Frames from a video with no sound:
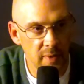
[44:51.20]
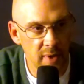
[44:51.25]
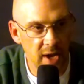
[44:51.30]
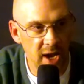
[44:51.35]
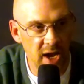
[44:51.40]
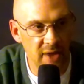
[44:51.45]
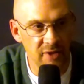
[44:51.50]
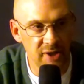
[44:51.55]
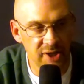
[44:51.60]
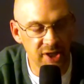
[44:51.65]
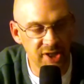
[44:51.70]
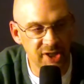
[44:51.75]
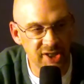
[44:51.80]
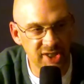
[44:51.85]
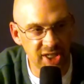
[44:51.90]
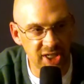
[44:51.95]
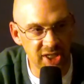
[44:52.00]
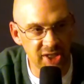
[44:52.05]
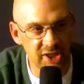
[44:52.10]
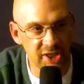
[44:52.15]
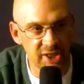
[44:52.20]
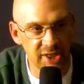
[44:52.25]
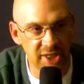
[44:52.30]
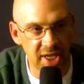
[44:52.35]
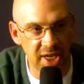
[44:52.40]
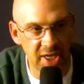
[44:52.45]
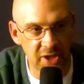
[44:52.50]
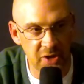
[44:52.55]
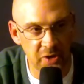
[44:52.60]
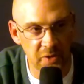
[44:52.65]
And the decisions
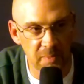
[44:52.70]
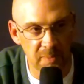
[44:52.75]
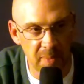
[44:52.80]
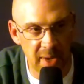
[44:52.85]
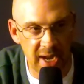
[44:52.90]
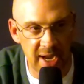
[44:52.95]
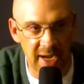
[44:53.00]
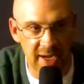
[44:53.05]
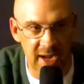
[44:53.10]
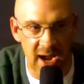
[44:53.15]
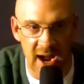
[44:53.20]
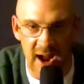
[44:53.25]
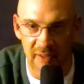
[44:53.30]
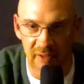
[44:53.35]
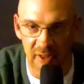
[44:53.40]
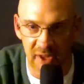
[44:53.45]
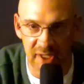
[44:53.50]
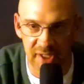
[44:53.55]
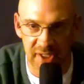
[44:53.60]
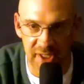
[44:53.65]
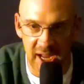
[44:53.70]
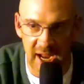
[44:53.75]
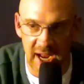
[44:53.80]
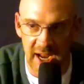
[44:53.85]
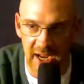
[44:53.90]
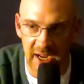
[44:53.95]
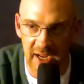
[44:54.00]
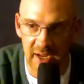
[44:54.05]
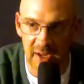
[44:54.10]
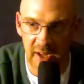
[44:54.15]
that you make on this
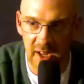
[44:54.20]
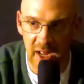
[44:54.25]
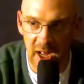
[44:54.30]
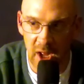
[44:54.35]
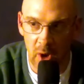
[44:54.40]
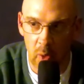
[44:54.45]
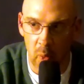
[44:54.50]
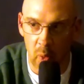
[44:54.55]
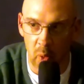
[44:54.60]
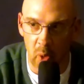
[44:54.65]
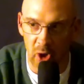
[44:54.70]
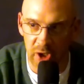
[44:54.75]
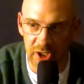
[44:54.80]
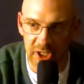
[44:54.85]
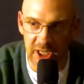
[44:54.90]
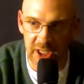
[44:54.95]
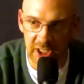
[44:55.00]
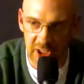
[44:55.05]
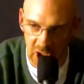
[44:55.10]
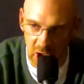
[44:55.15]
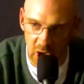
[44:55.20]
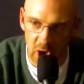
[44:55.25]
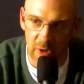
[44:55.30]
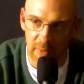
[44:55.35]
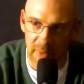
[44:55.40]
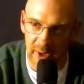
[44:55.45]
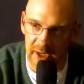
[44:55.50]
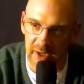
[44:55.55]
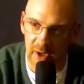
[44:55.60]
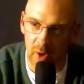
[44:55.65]
day will
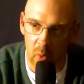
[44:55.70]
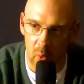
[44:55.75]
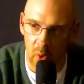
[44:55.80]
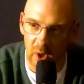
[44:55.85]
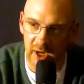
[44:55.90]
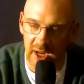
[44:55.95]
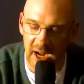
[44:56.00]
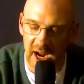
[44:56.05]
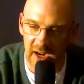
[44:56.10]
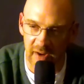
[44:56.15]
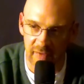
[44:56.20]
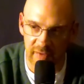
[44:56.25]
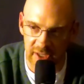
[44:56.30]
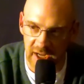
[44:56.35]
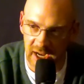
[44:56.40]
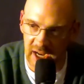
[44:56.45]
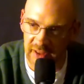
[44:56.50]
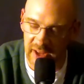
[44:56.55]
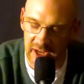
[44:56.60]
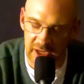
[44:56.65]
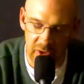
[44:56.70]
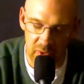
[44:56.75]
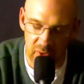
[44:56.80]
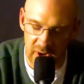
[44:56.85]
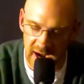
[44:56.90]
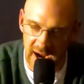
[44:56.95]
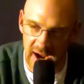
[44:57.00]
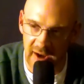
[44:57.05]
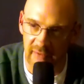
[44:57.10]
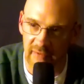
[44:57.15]
determine what kind of day that you
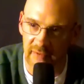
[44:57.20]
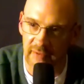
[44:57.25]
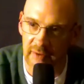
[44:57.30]
have.